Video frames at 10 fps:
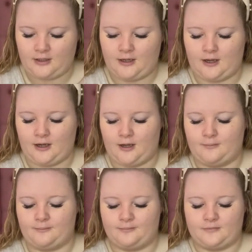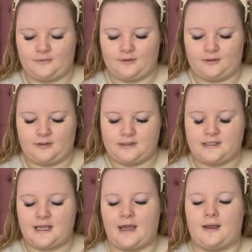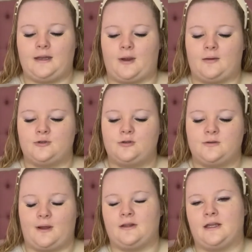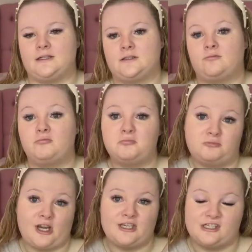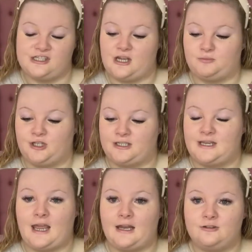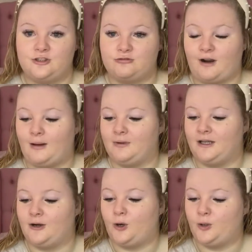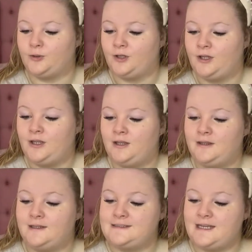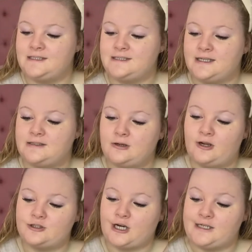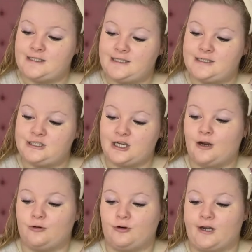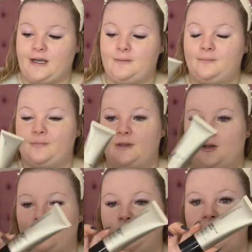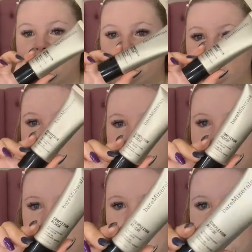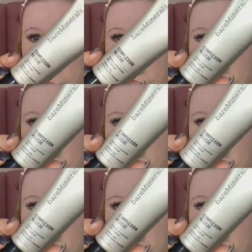Anyway, I'm talking about this. Changing the subject again, just rambling on. The Tinted Hydrated Gel Cream Complexion Rescue.